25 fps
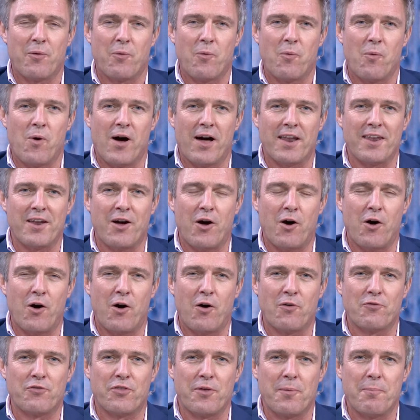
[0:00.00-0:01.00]
one
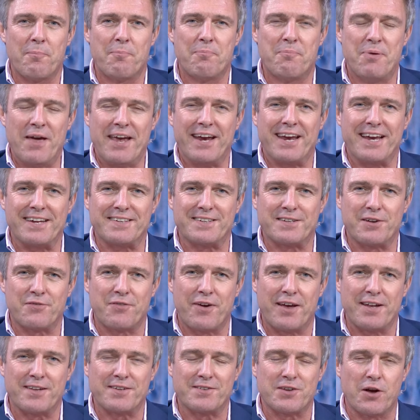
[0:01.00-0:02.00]
of the biggest
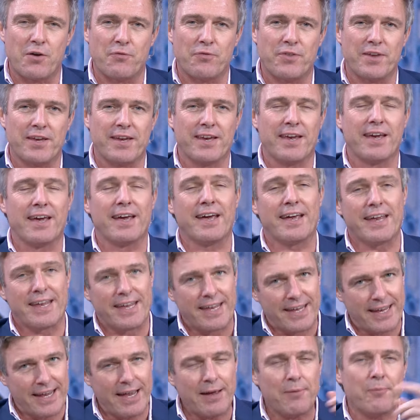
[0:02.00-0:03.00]
events of the year,
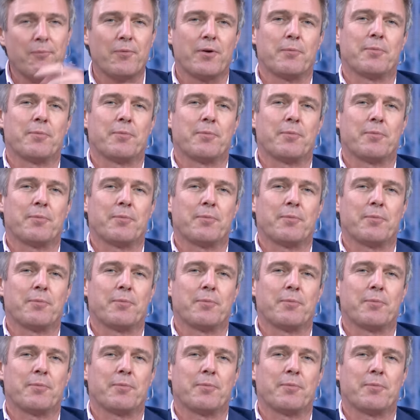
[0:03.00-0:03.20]
yep,